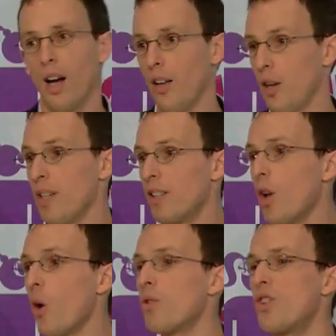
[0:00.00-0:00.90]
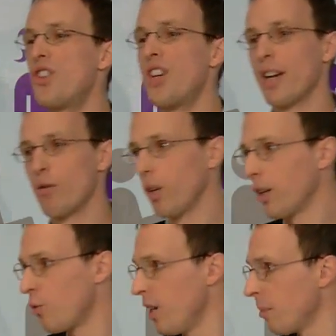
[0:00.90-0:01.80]
There is no general
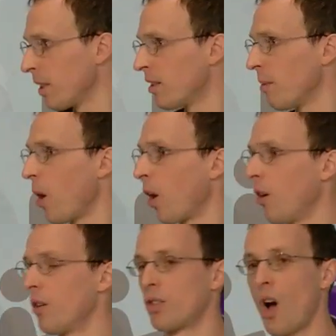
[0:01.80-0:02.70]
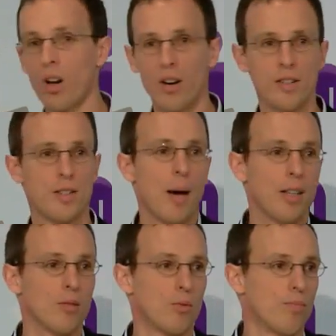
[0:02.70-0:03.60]
agreement among scholars
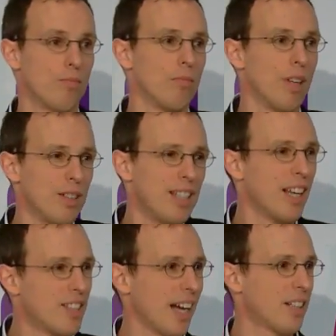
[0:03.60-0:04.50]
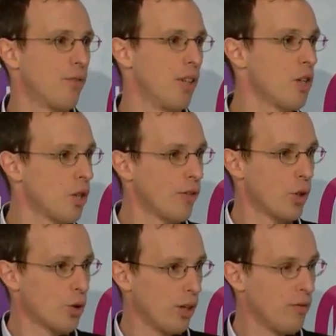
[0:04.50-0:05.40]
about the exact definition of
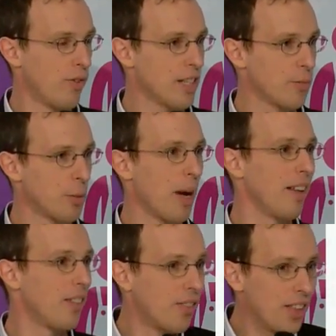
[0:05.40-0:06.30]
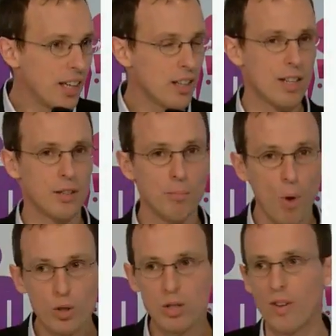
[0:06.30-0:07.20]
social investment, but I think that
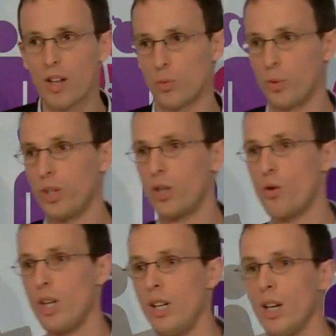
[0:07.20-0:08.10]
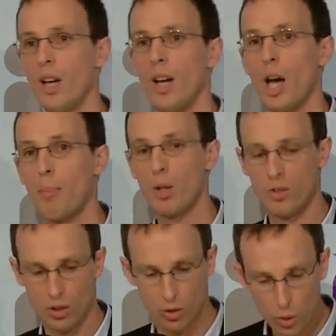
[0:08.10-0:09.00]
most of us would agree about
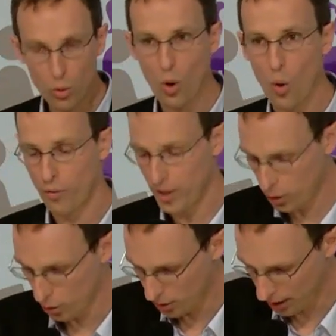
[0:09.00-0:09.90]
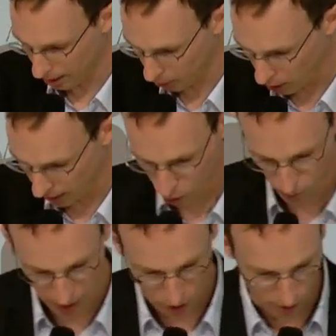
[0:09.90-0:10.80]
the two core features I'm going to
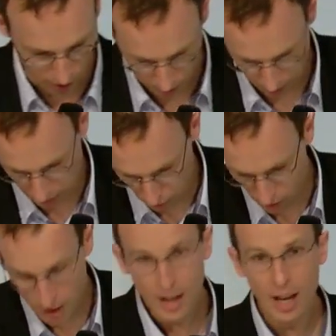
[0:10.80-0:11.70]
mention here.